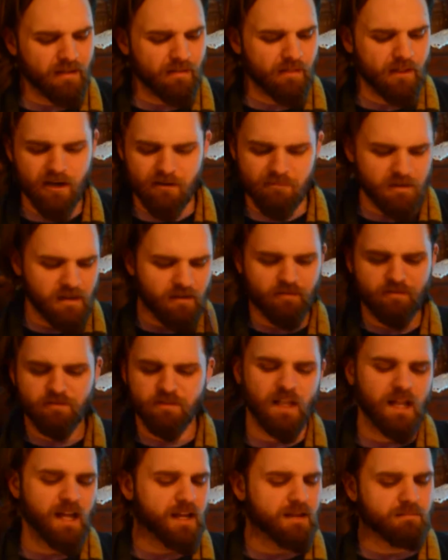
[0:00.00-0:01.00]
There had been a
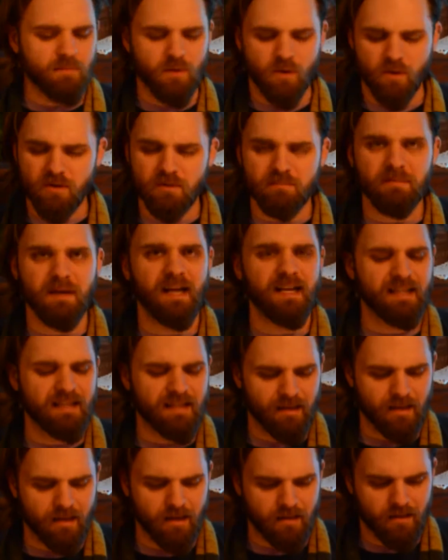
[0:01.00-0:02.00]
flying motorbike
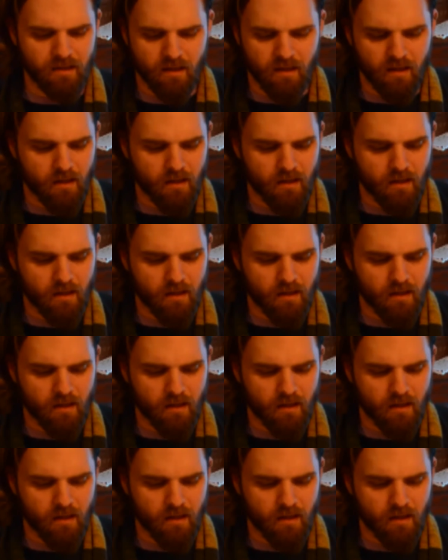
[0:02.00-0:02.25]
in it.